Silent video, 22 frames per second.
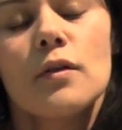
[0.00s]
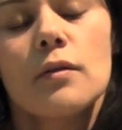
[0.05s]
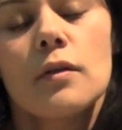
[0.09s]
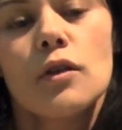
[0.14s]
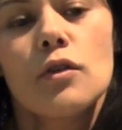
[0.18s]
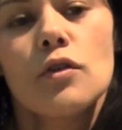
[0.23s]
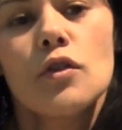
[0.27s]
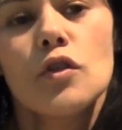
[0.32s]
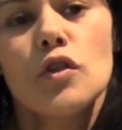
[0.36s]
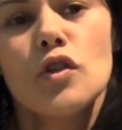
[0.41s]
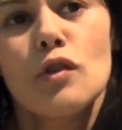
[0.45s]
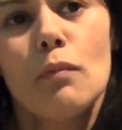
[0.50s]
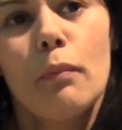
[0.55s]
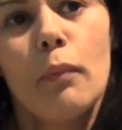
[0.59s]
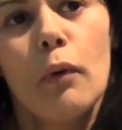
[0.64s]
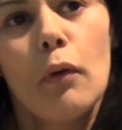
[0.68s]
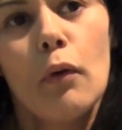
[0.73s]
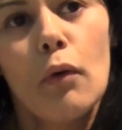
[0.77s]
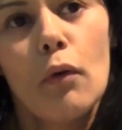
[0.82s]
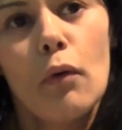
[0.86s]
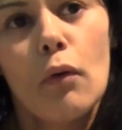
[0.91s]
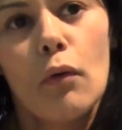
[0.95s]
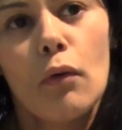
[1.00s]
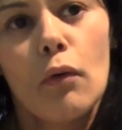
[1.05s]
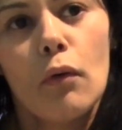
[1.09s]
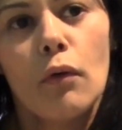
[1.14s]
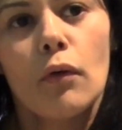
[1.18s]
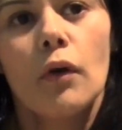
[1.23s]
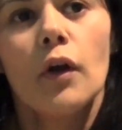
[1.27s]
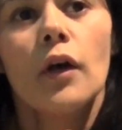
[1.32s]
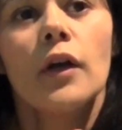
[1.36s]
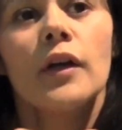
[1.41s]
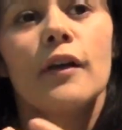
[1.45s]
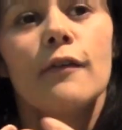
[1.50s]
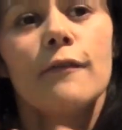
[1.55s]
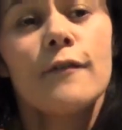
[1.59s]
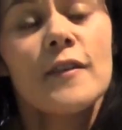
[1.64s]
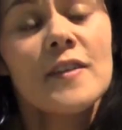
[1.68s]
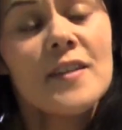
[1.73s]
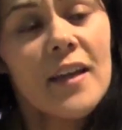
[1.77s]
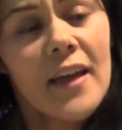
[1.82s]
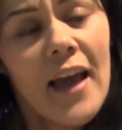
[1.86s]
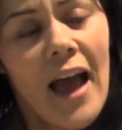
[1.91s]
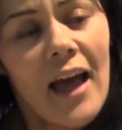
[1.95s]
So it does support your
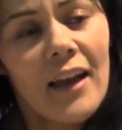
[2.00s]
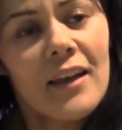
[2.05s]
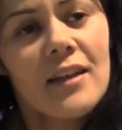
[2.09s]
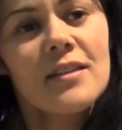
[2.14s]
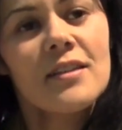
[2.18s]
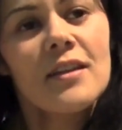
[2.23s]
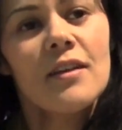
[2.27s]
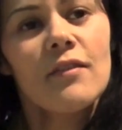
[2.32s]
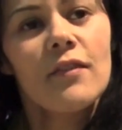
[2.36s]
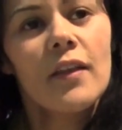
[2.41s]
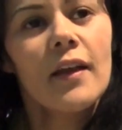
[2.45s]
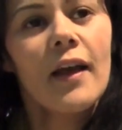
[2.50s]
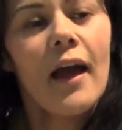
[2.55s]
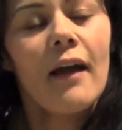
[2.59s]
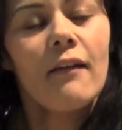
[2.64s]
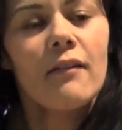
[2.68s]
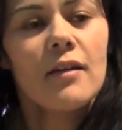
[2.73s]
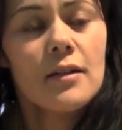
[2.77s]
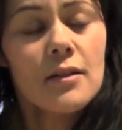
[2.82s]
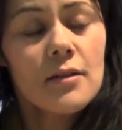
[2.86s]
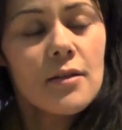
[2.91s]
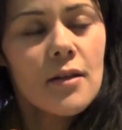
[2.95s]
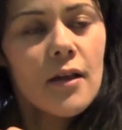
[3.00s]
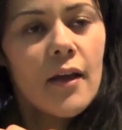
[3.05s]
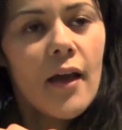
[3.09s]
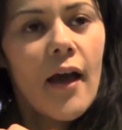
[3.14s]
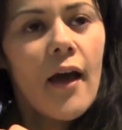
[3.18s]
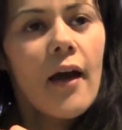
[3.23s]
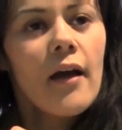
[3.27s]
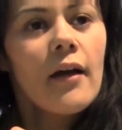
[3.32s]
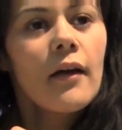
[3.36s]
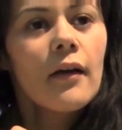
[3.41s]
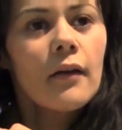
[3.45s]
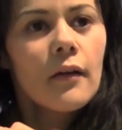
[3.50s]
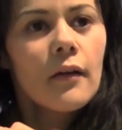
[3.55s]
physicality of the character, yeah.